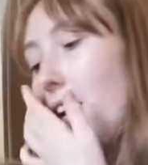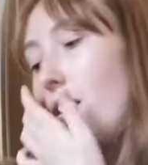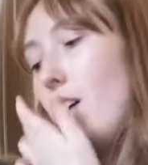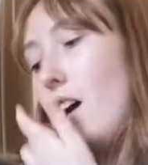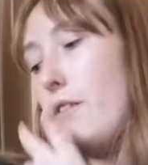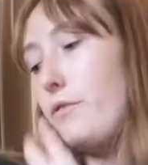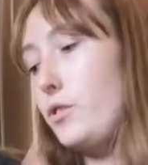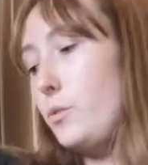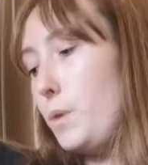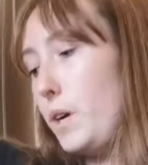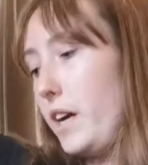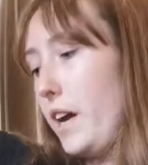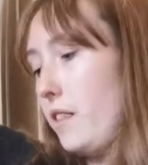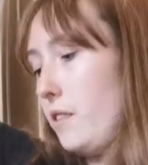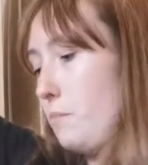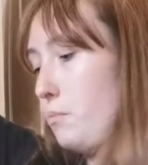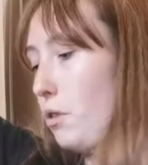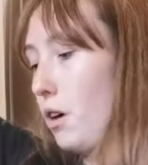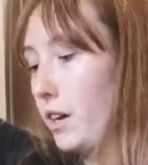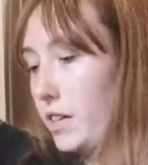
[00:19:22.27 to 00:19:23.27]
again, I'll have to work
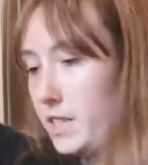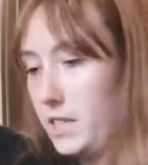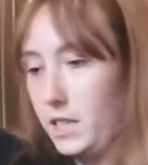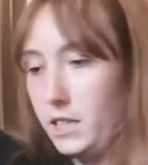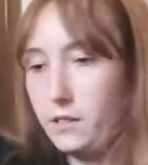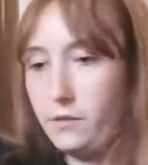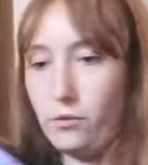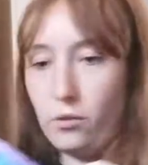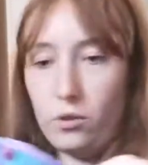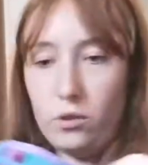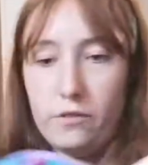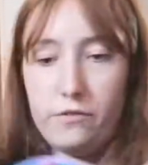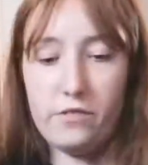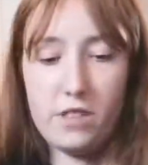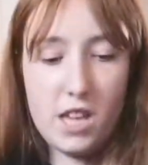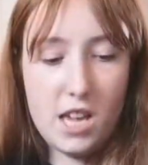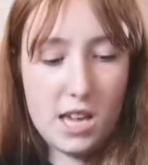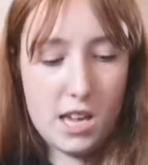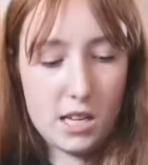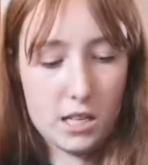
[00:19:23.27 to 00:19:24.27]
out the prices for all
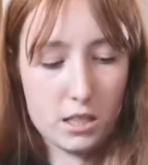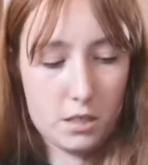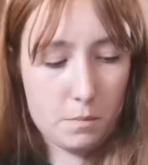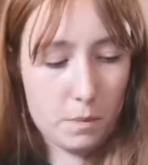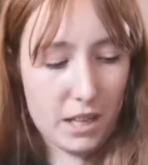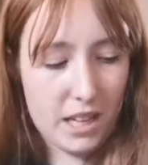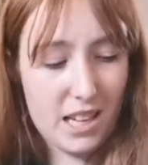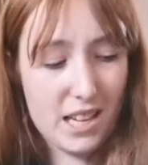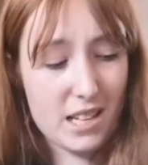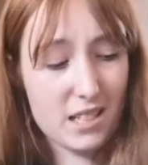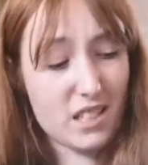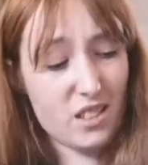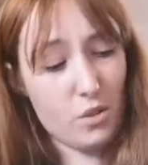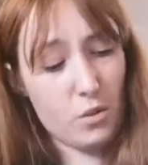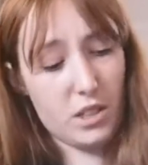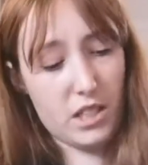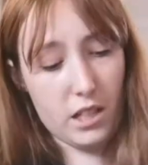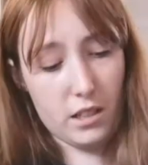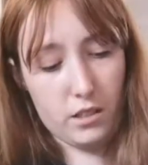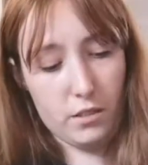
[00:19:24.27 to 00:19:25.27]
of these, but he
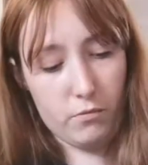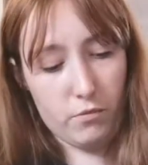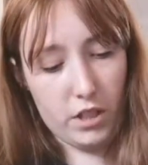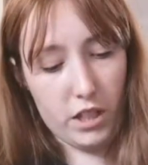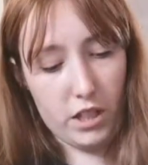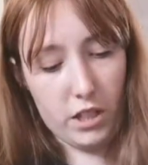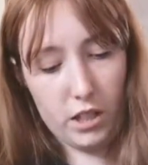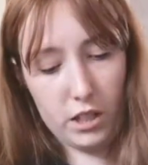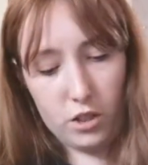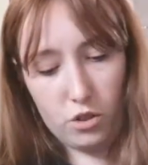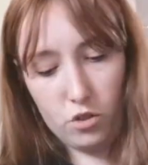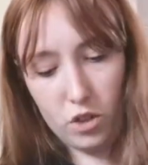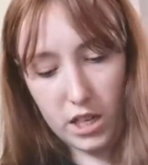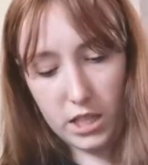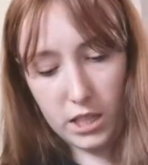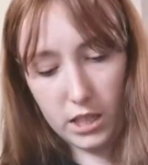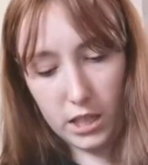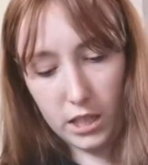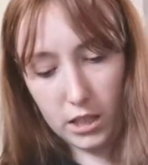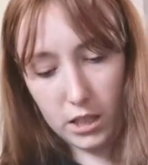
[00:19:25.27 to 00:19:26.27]
always has some really nice
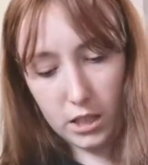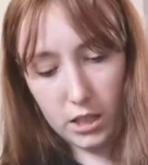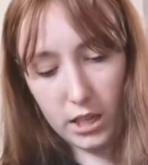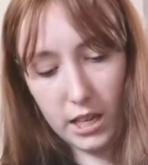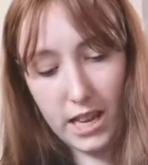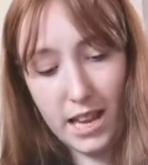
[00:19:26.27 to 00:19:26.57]
dresses.